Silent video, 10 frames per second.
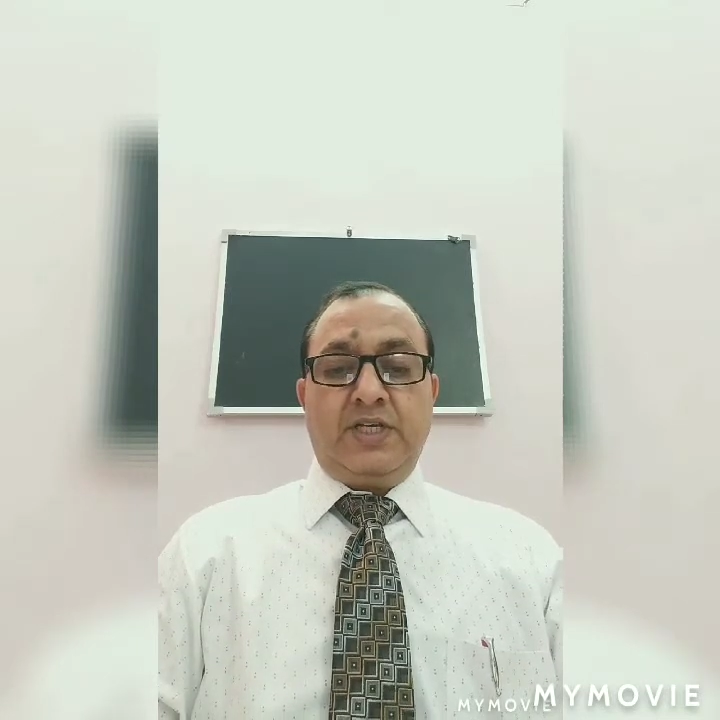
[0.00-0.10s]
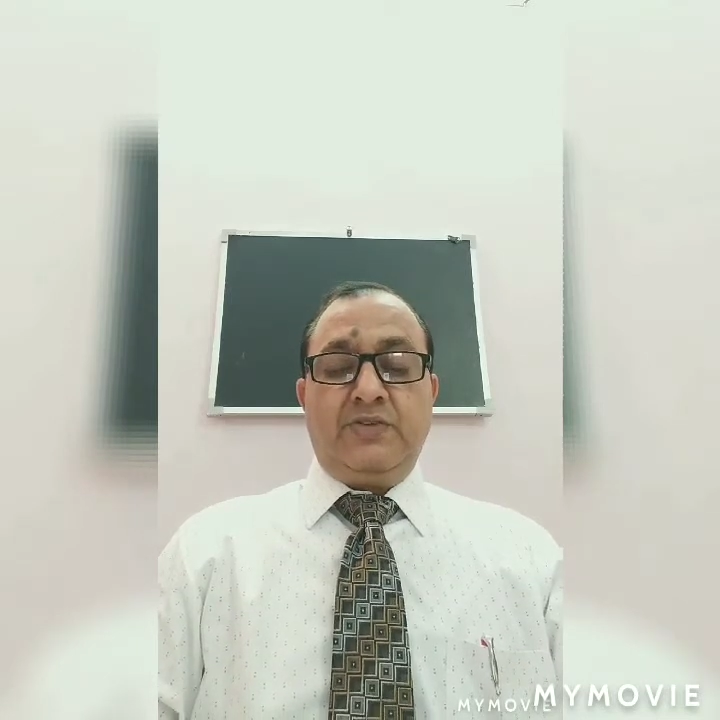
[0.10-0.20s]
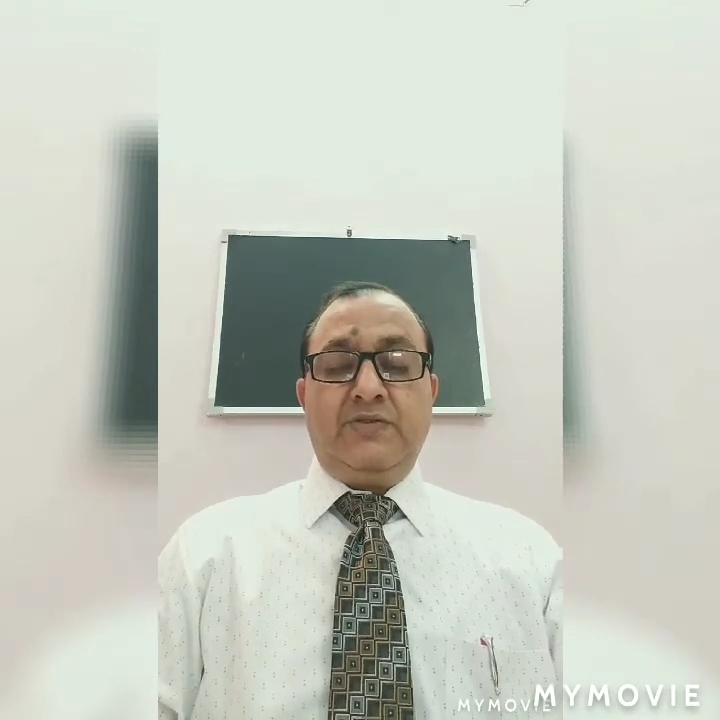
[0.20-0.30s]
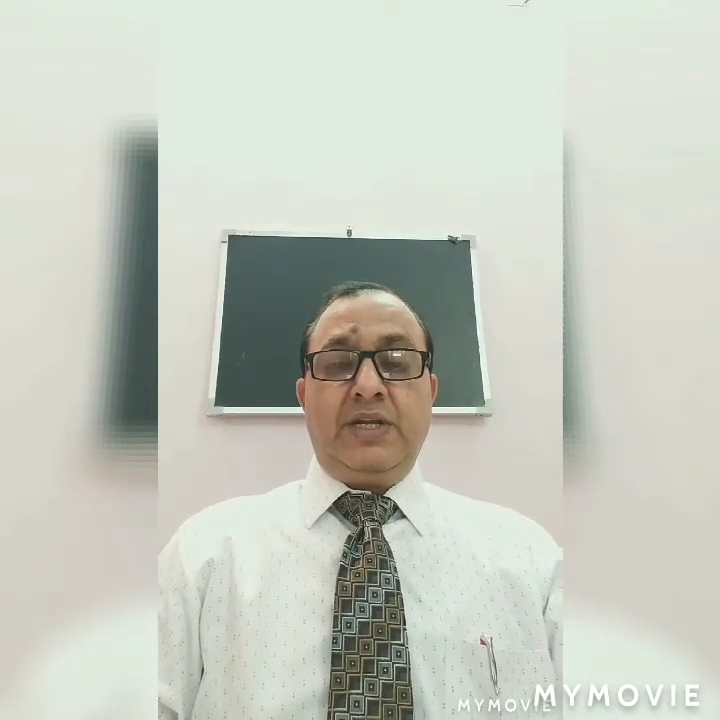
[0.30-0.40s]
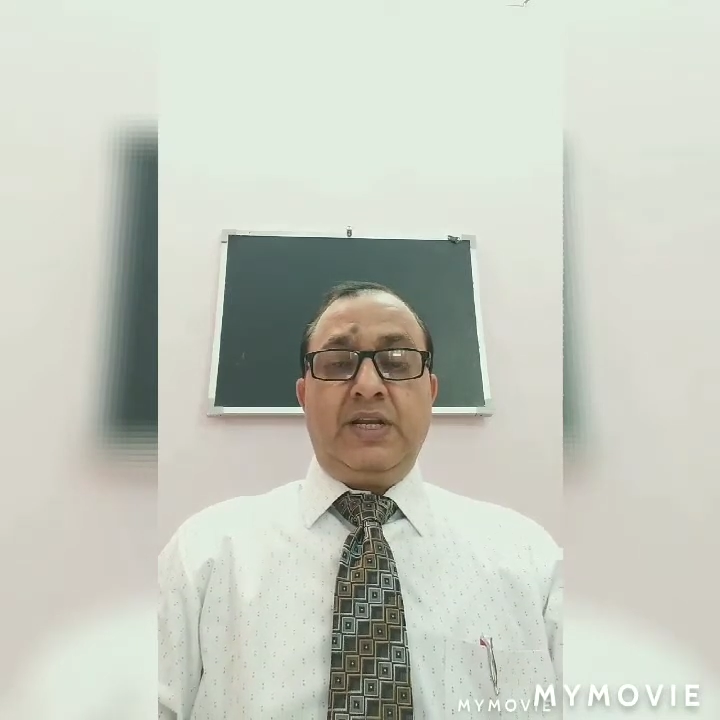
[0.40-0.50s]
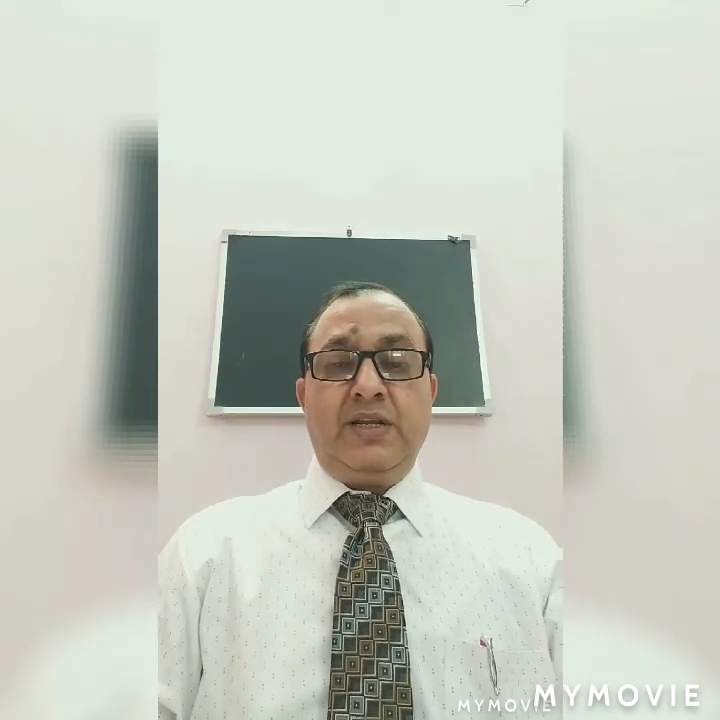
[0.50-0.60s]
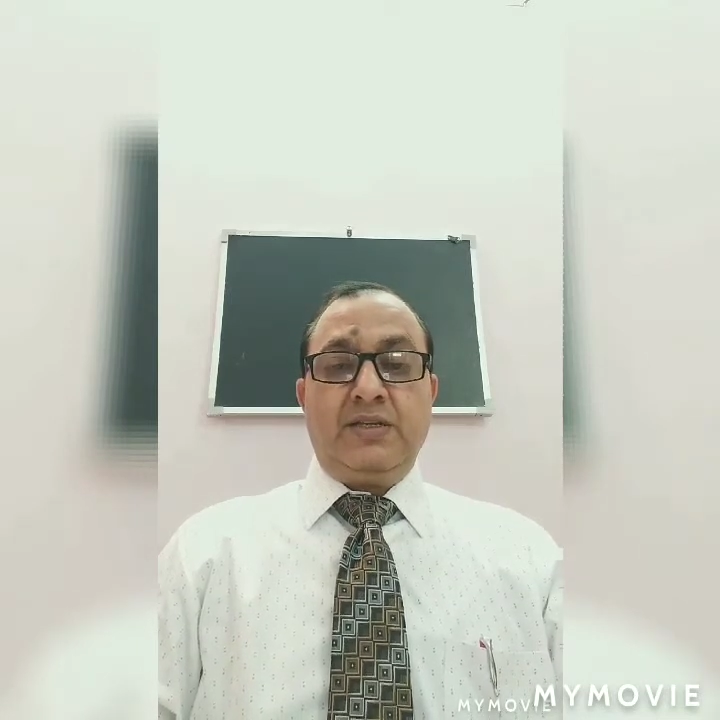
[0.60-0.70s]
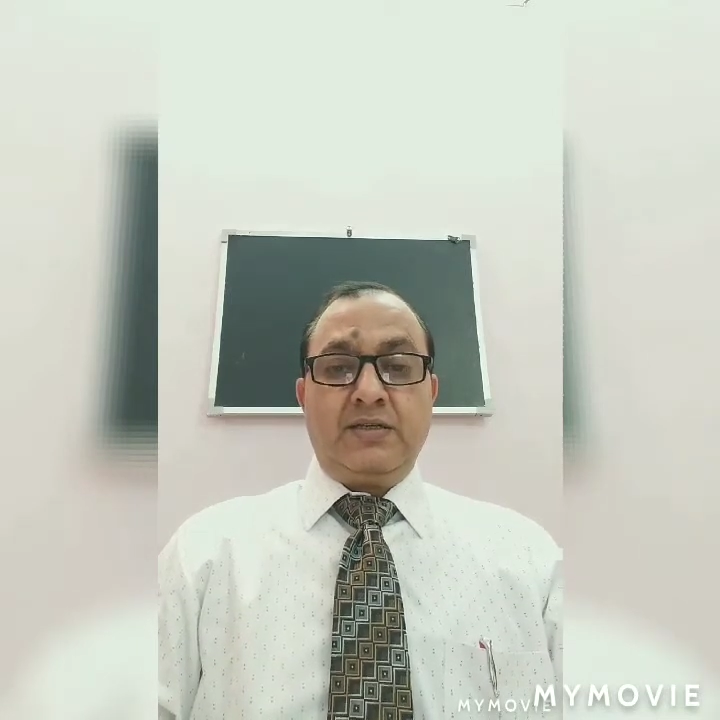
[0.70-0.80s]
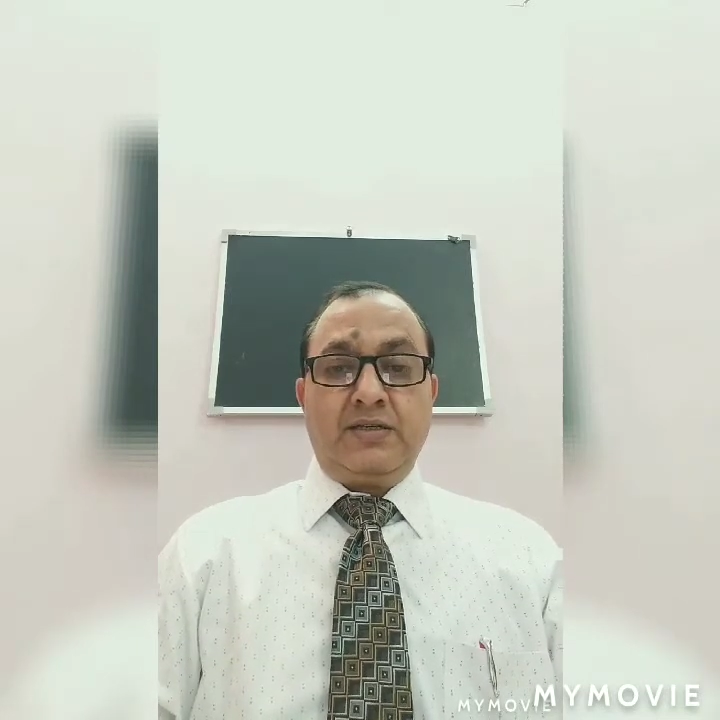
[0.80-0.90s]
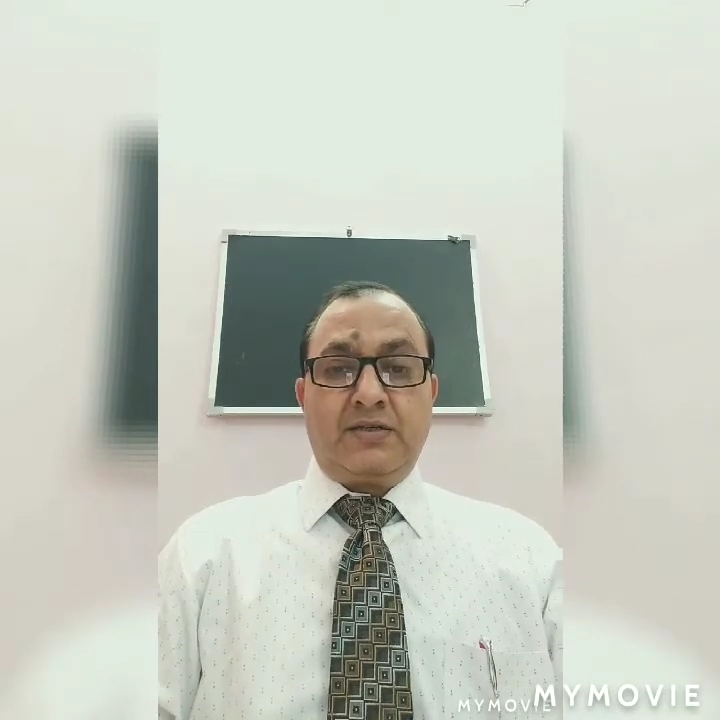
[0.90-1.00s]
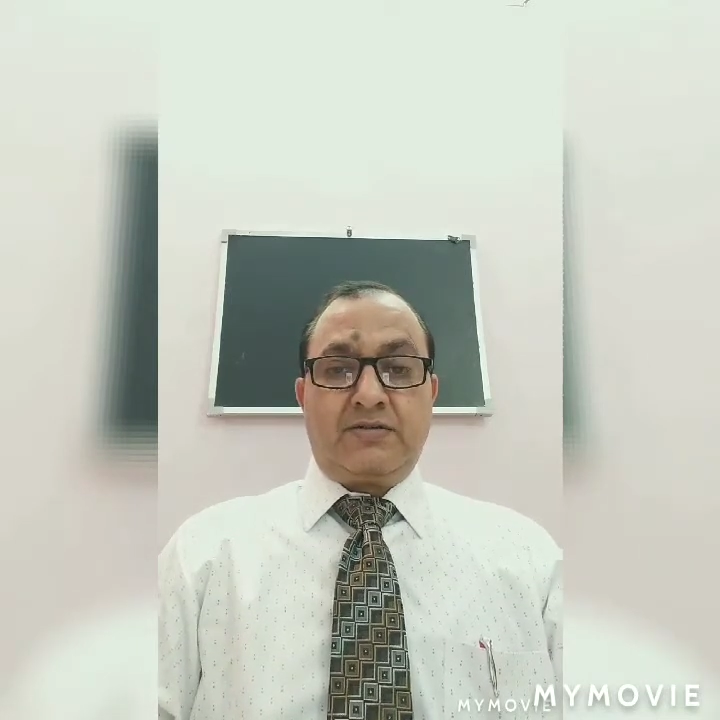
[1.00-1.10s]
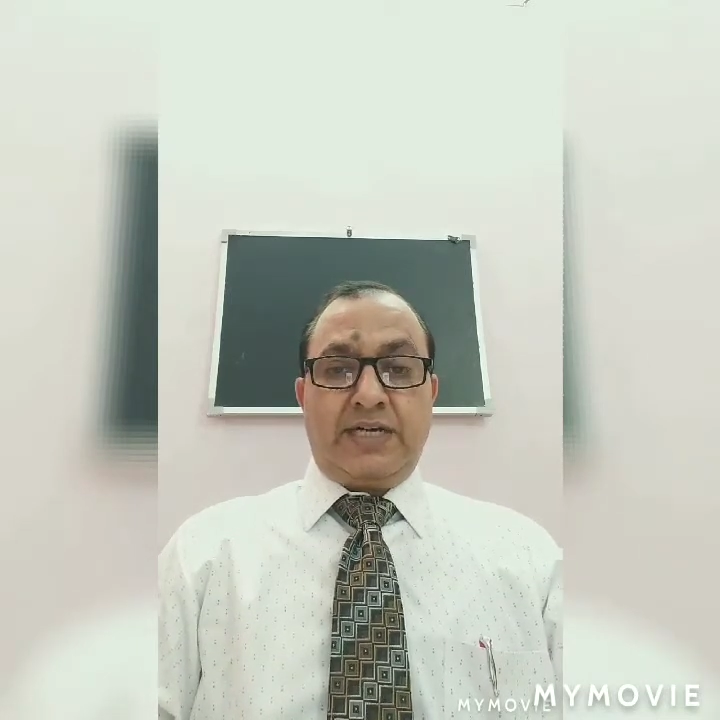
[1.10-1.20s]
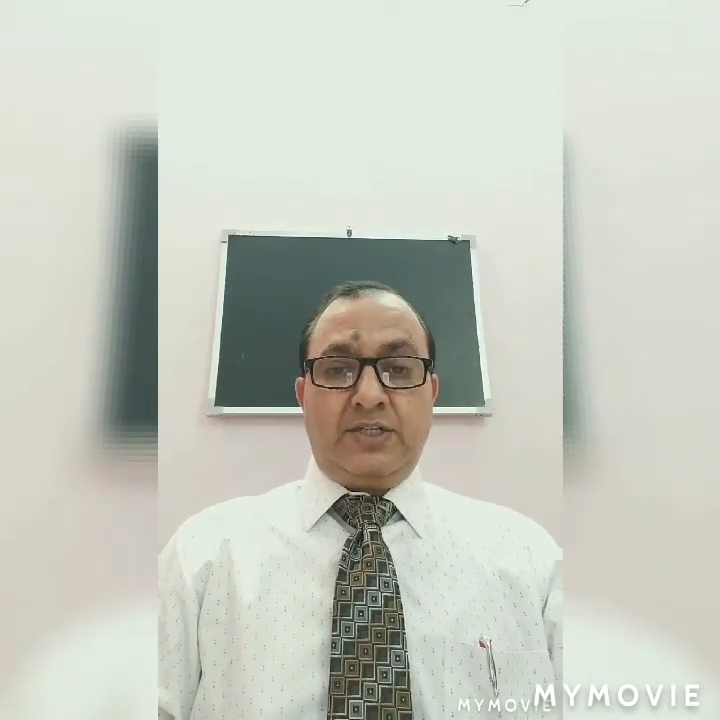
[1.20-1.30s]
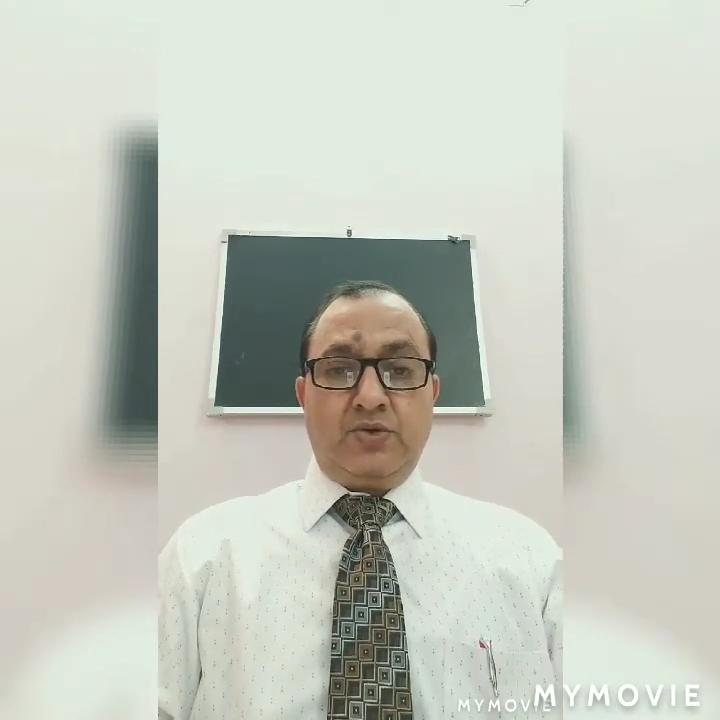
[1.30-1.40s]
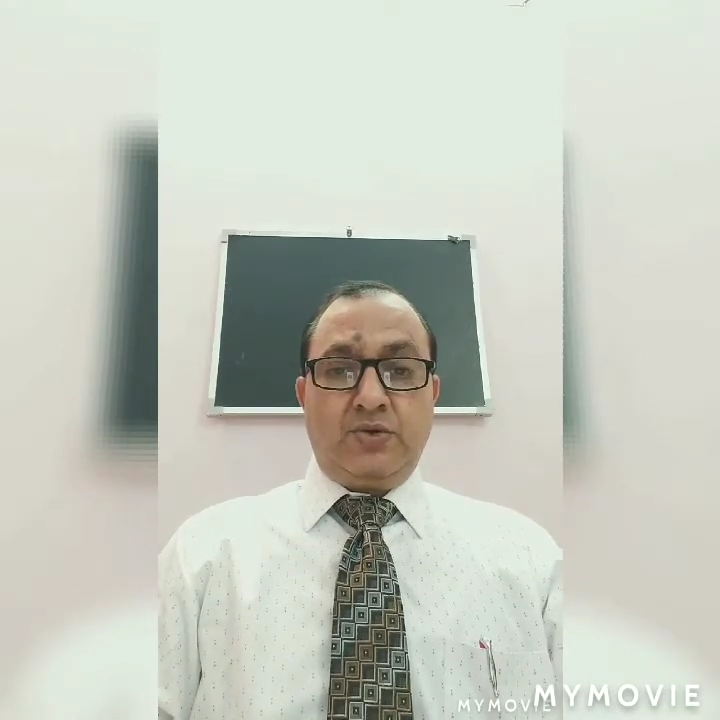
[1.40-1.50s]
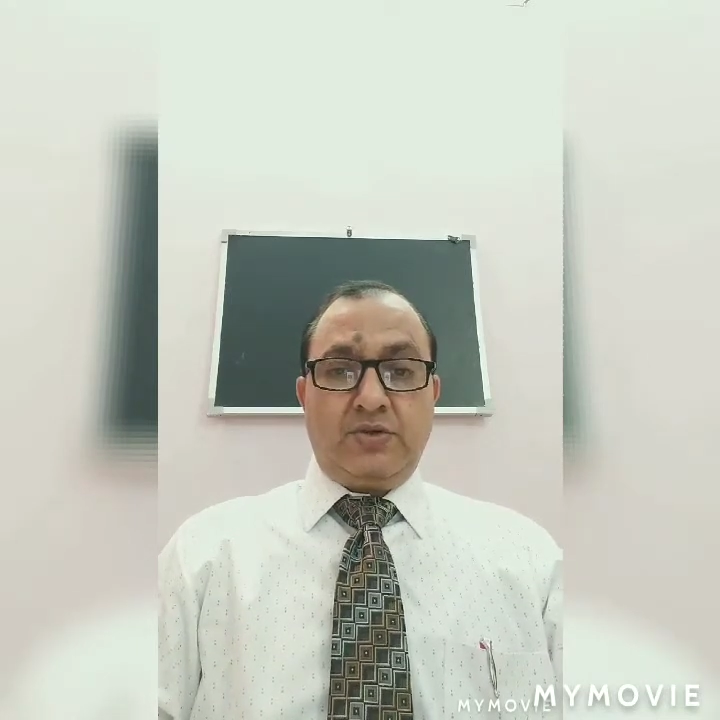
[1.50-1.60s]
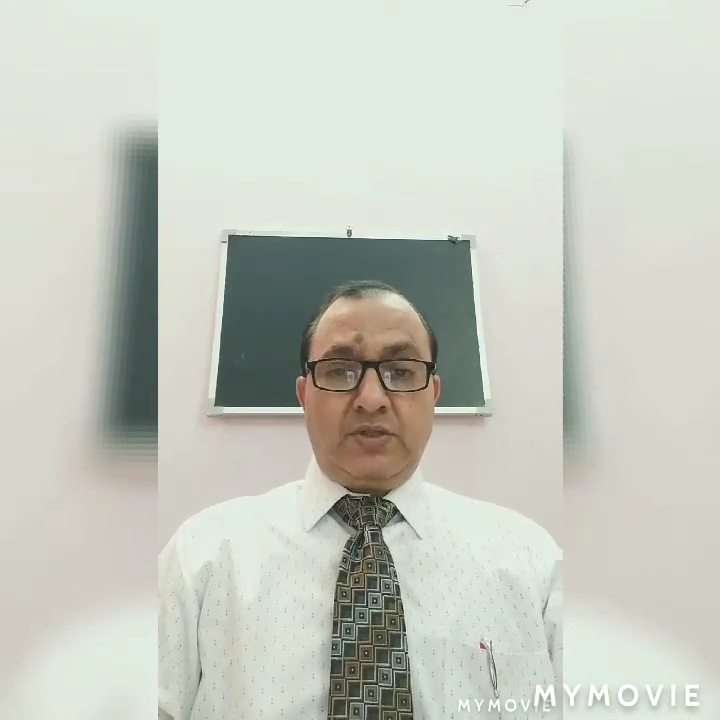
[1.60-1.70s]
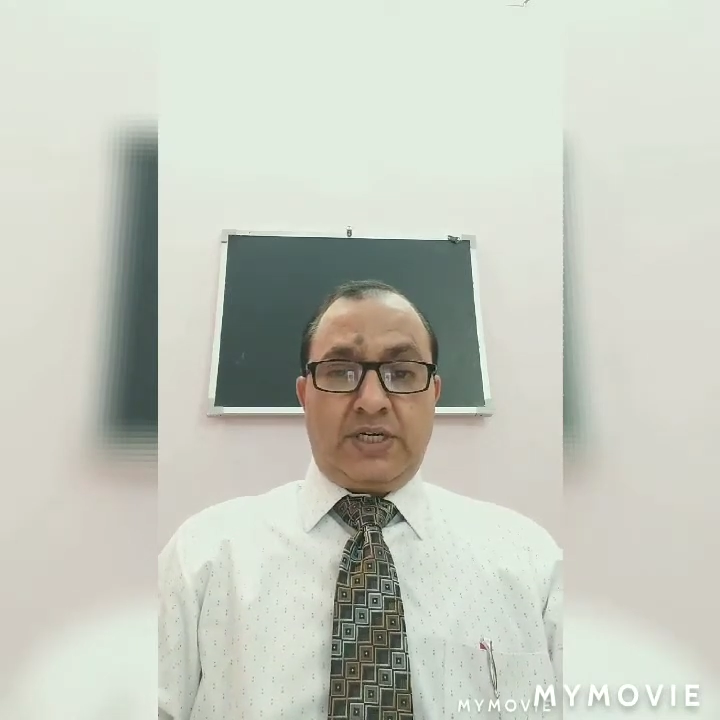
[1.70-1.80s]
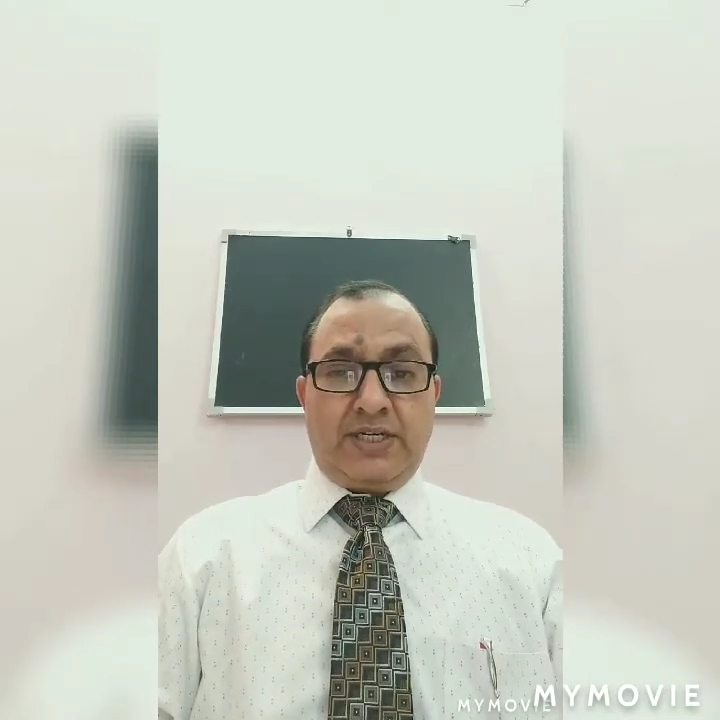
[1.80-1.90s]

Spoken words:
Then we'll try to